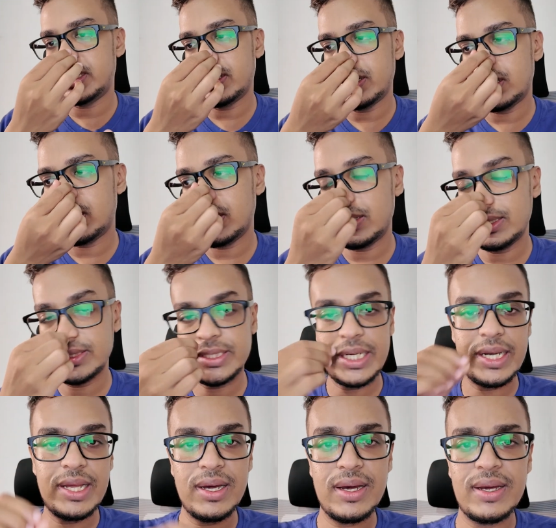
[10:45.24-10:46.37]

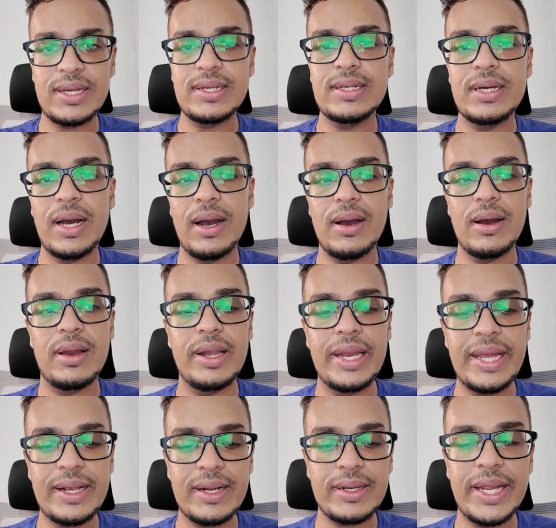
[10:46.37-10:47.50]
send a
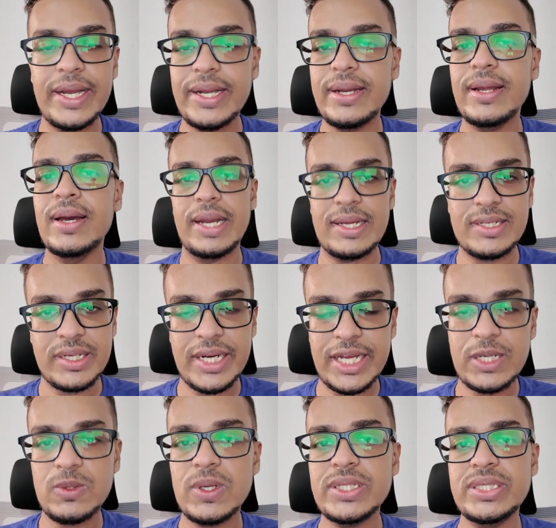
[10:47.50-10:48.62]
LinkedIn connection
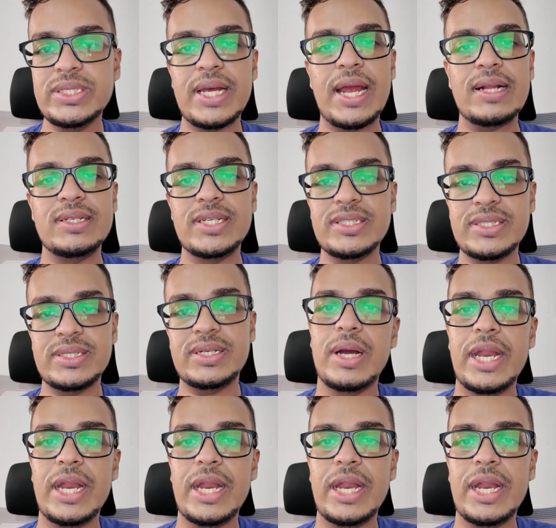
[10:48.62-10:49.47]
request and just